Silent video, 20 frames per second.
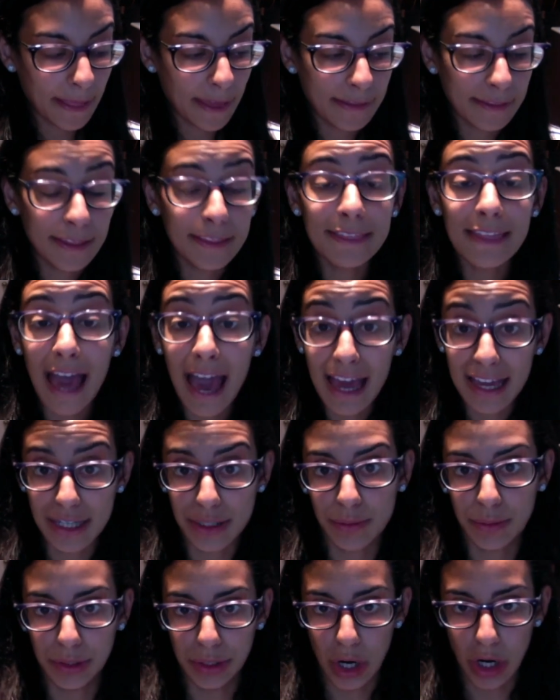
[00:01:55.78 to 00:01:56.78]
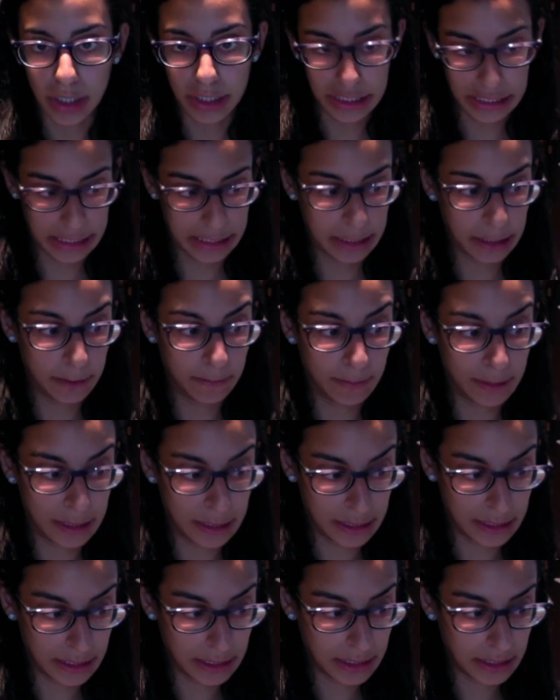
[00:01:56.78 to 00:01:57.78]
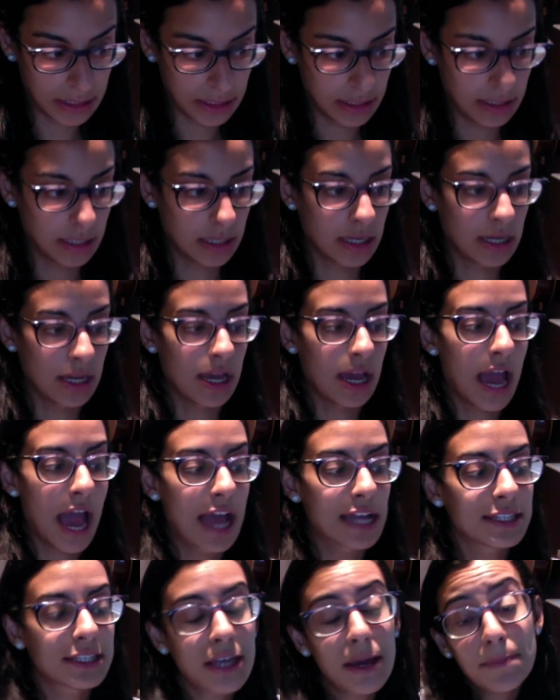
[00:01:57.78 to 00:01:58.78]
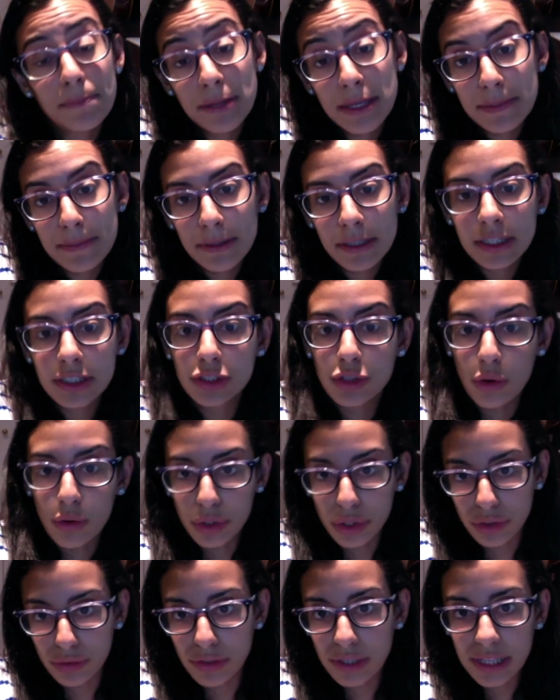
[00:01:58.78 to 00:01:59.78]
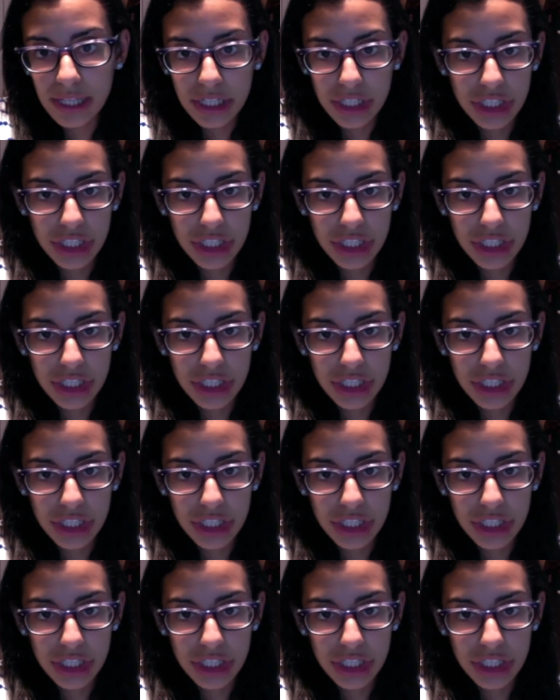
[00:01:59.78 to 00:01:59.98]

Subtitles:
that that is what narcissism is. And some people don't agree that